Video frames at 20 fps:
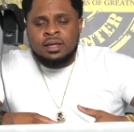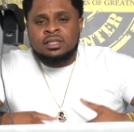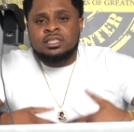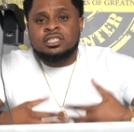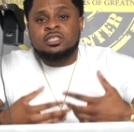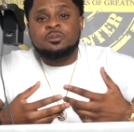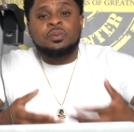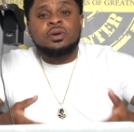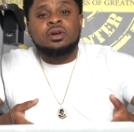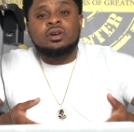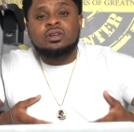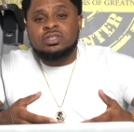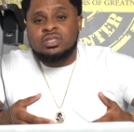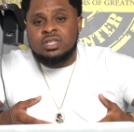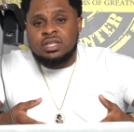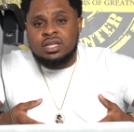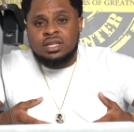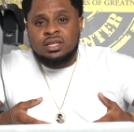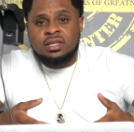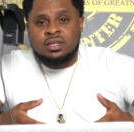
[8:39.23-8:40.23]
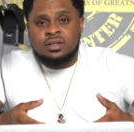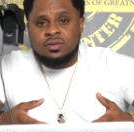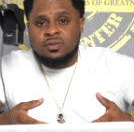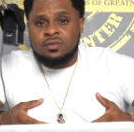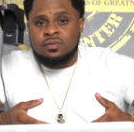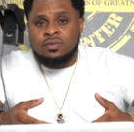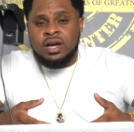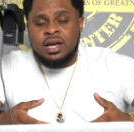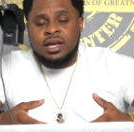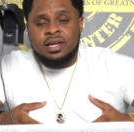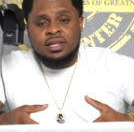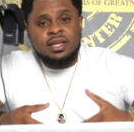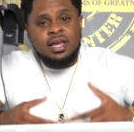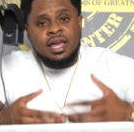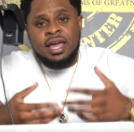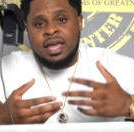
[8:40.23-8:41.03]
spiritually, right?